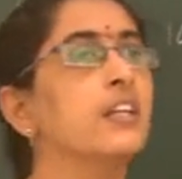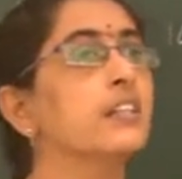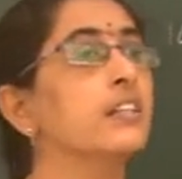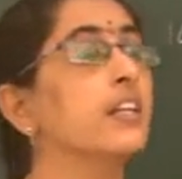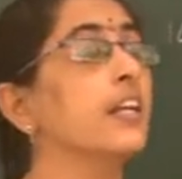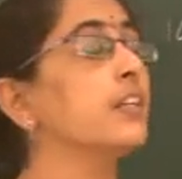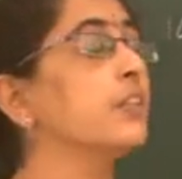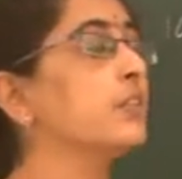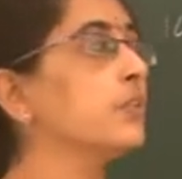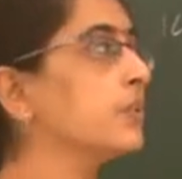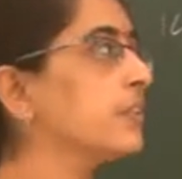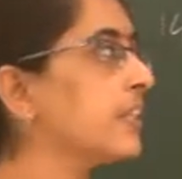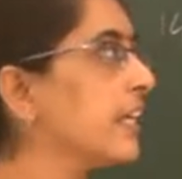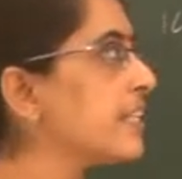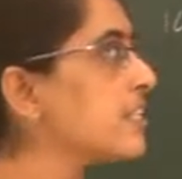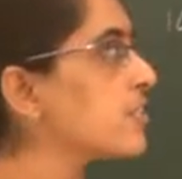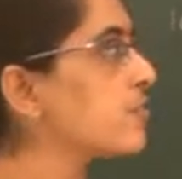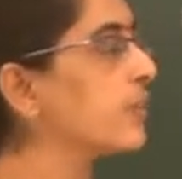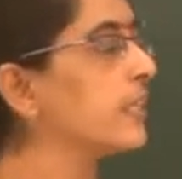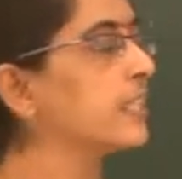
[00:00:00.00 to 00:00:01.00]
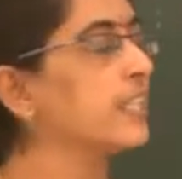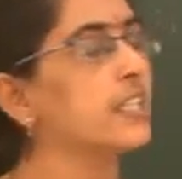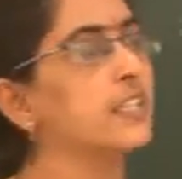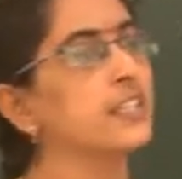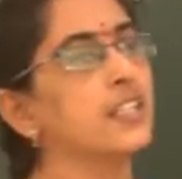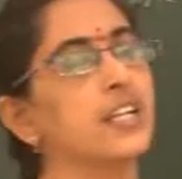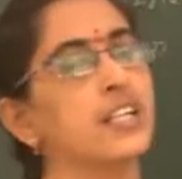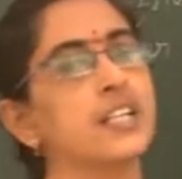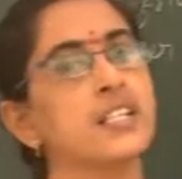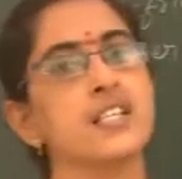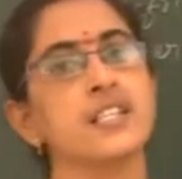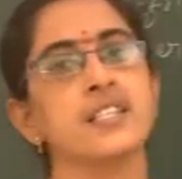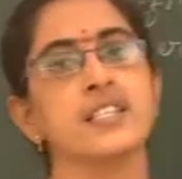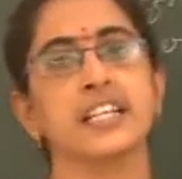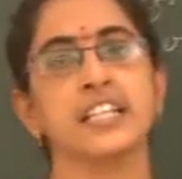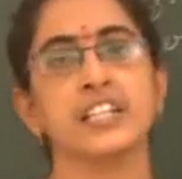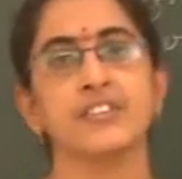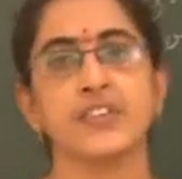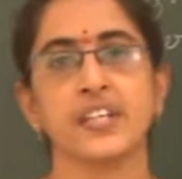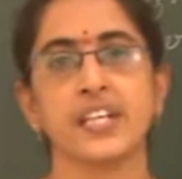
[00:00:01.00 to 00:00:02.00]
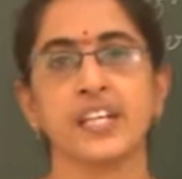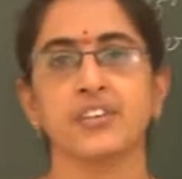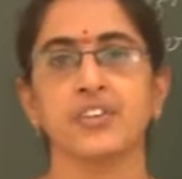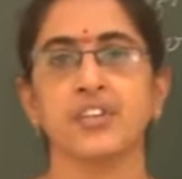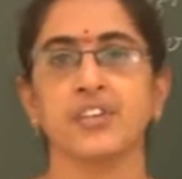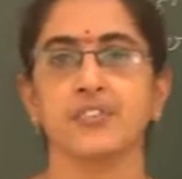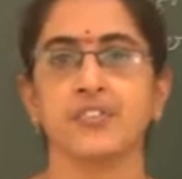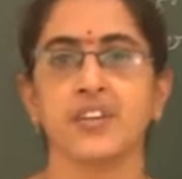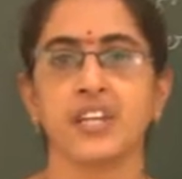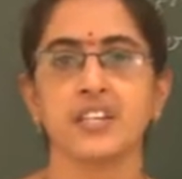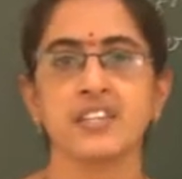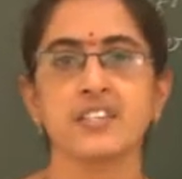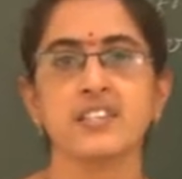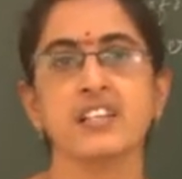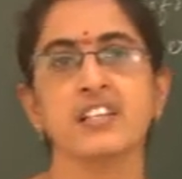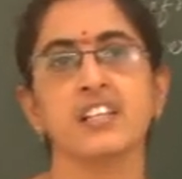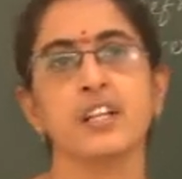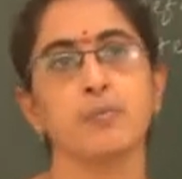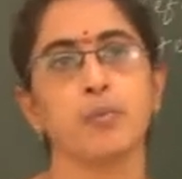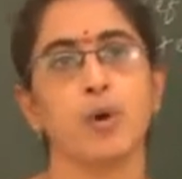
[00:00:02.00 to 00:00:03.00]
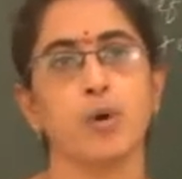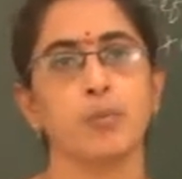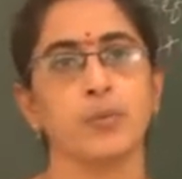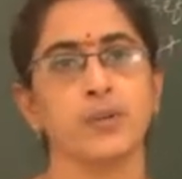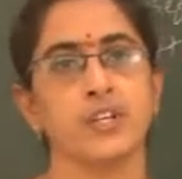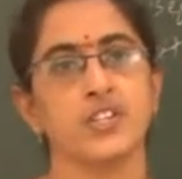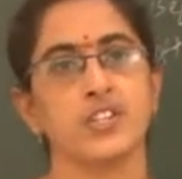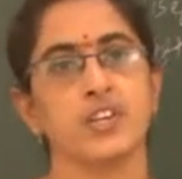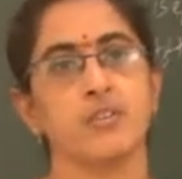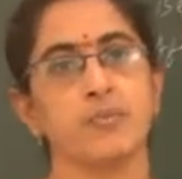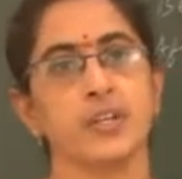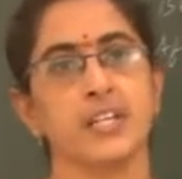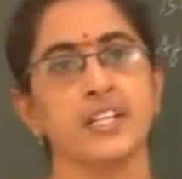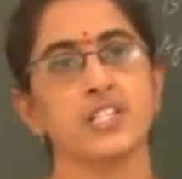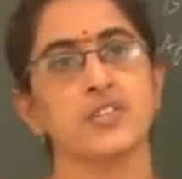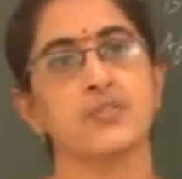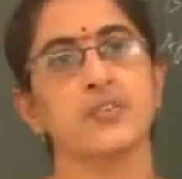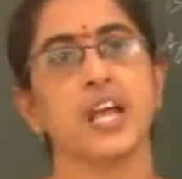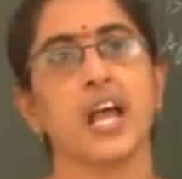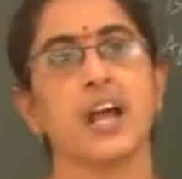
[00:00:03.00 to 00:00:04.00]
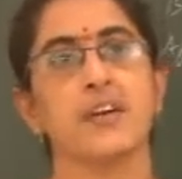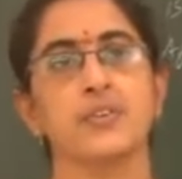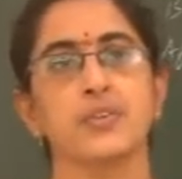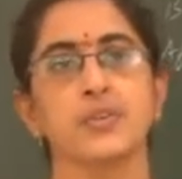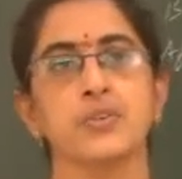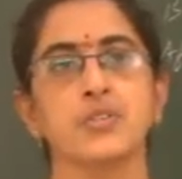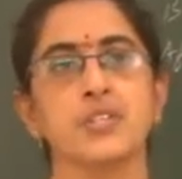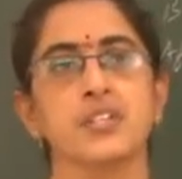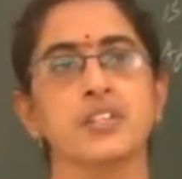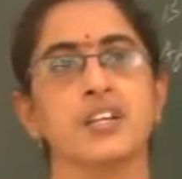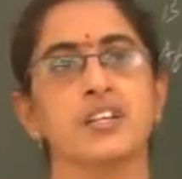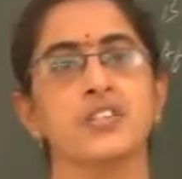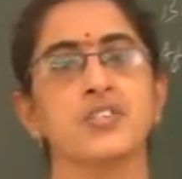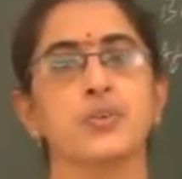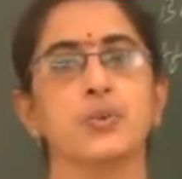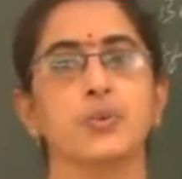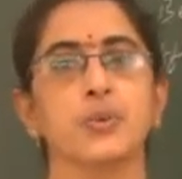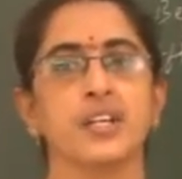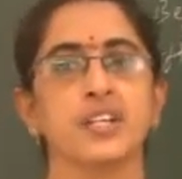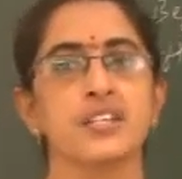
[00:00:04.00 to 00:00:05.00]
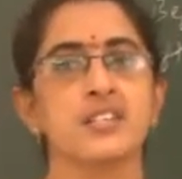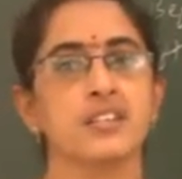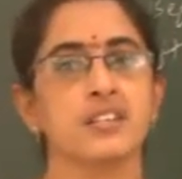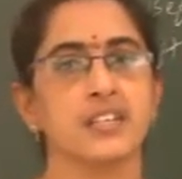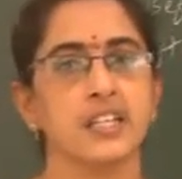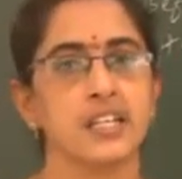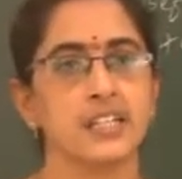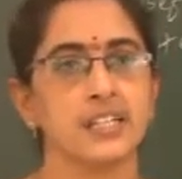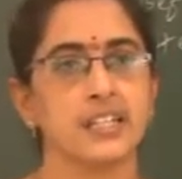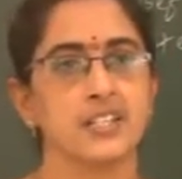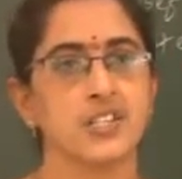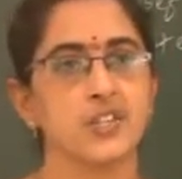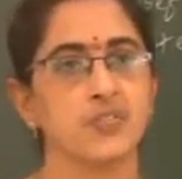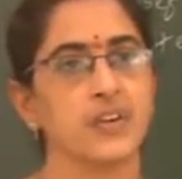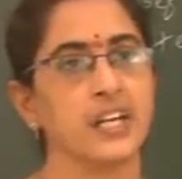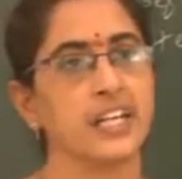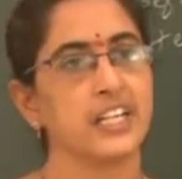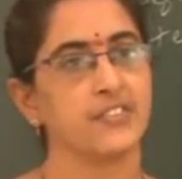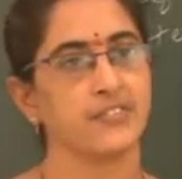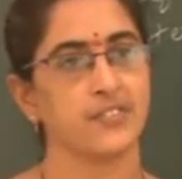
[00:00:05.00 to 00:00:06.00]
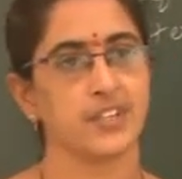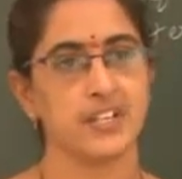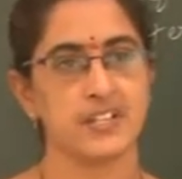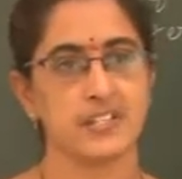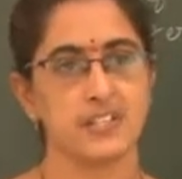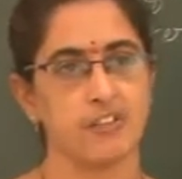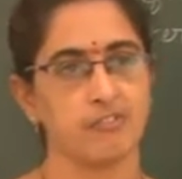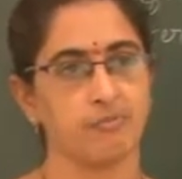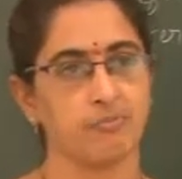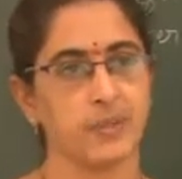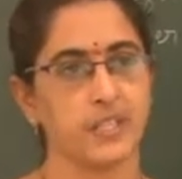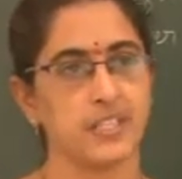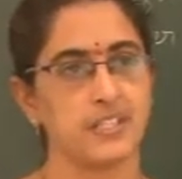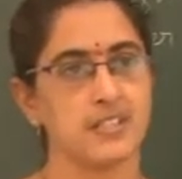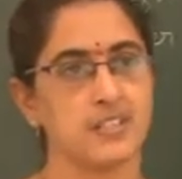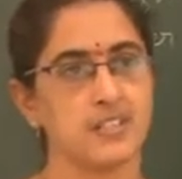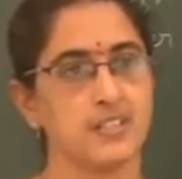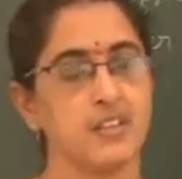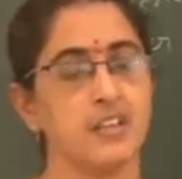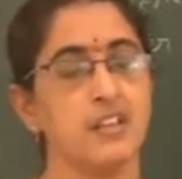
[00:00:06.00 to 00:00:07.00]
Then to test whether there is a significant difference in the population means, we have used the students' t-test for difference of means.